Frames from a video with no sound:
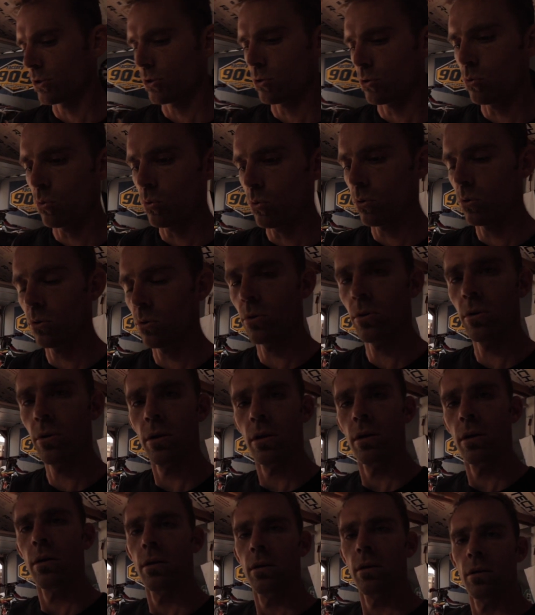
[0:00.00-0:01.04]
school
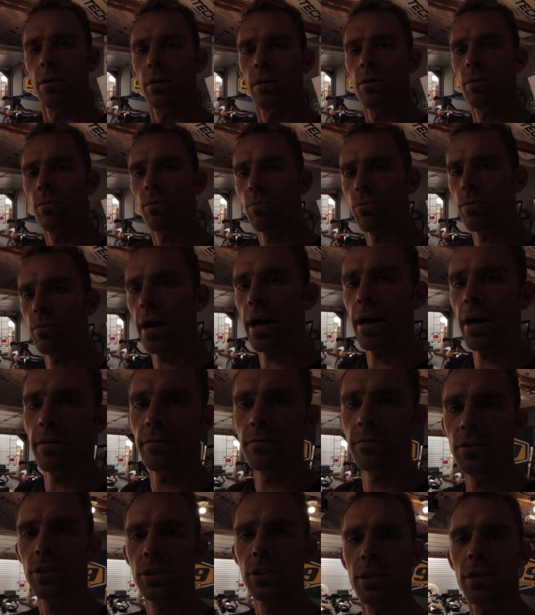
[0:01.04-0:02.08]

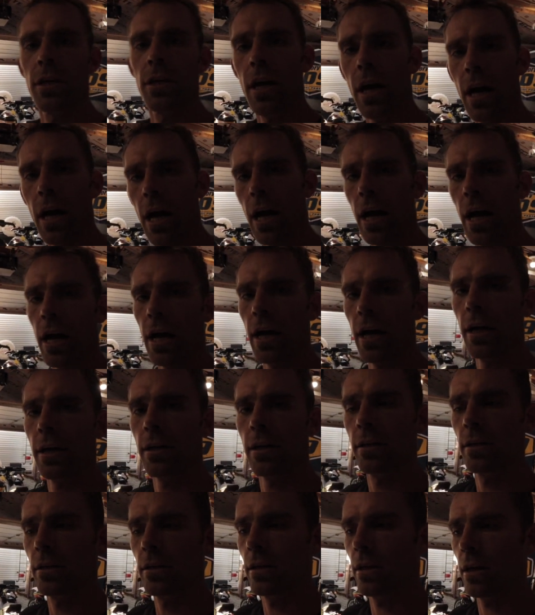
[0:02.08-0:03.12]
revs uh,
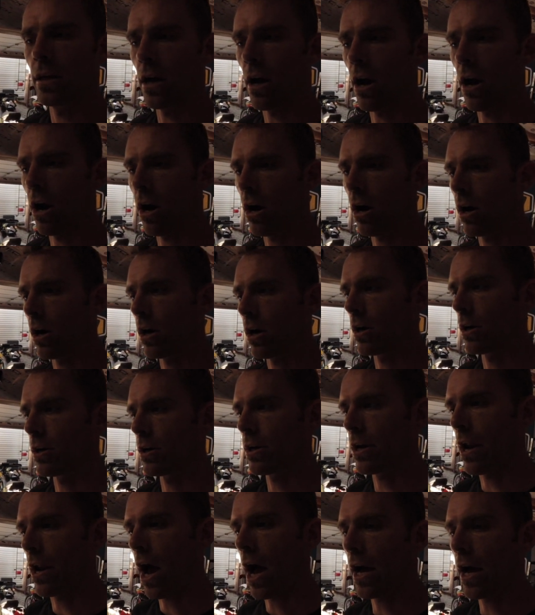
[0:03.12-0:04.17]
are
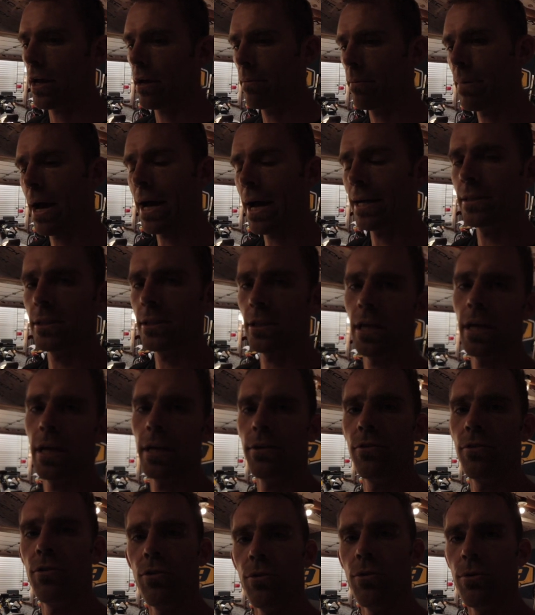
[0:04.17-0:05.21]
not a bad
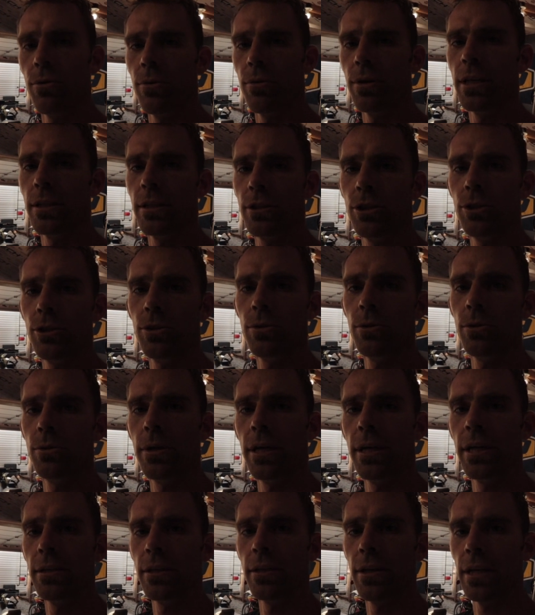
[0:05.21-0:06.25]
sled to get you
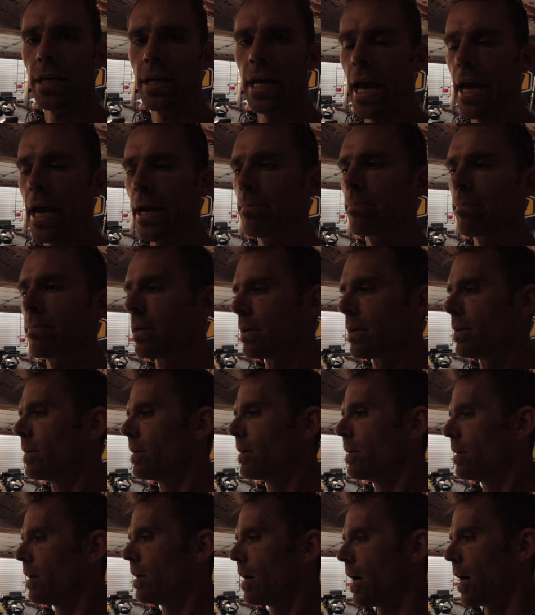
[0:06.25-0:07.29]
into the game.
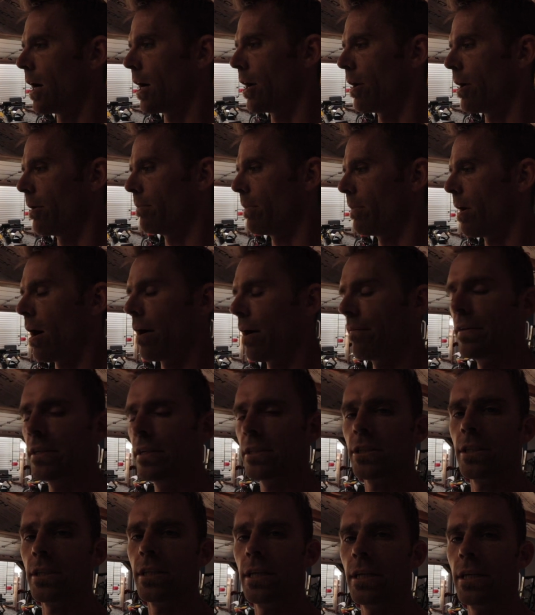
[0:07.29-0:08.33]
Um,
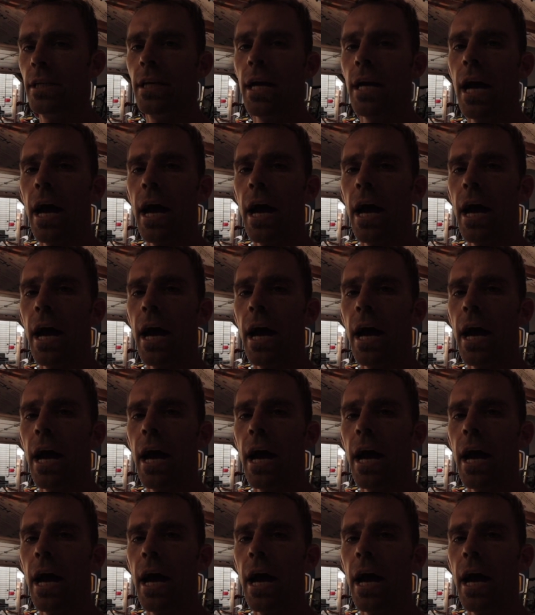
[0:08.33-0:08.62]
obviously,